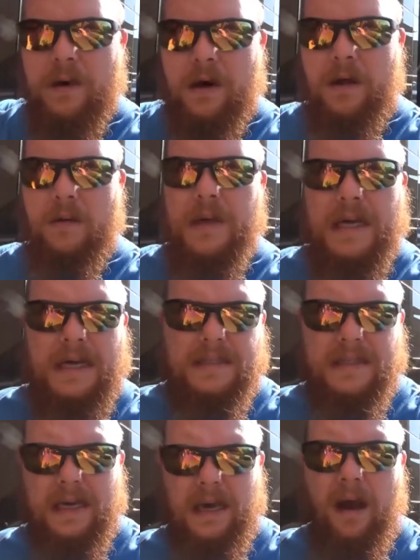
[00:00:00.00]
Mall because
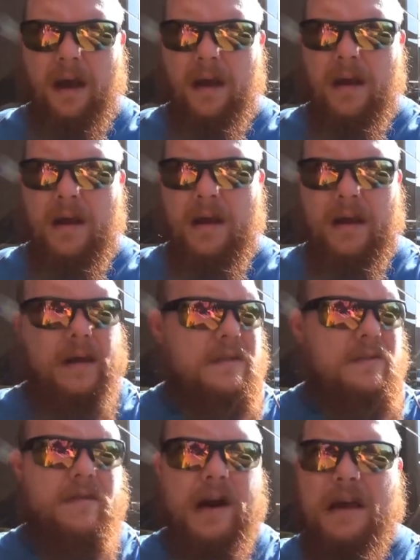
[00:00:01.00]
it's
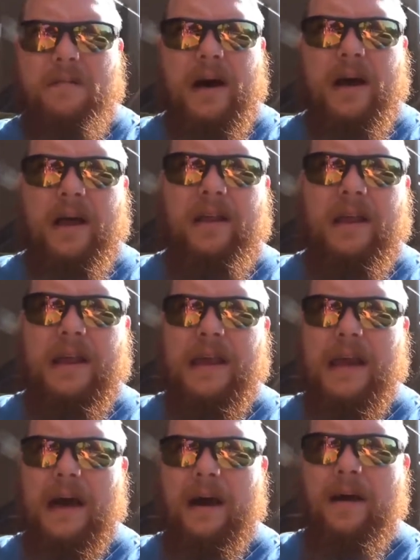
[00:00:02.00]
right by
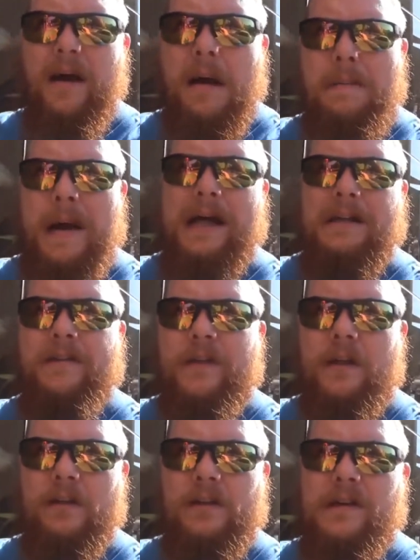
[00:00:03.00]
the Palace of
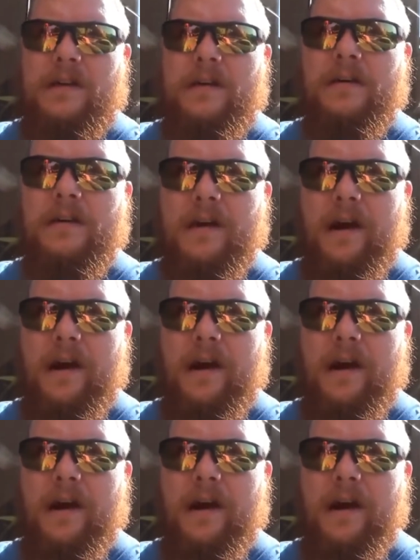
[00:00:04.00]
Culture in the